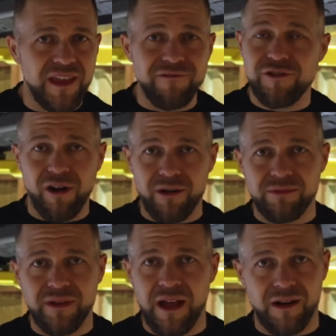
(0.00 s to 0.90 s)
if you
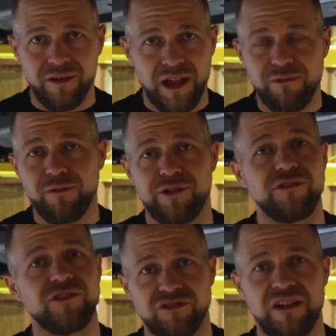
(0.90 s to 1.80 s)
are at a level where you
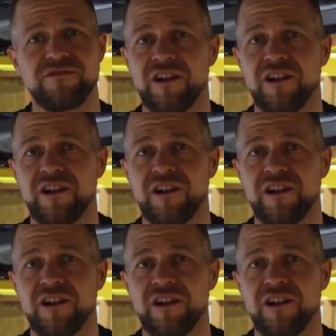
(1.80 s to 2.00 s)
can drive your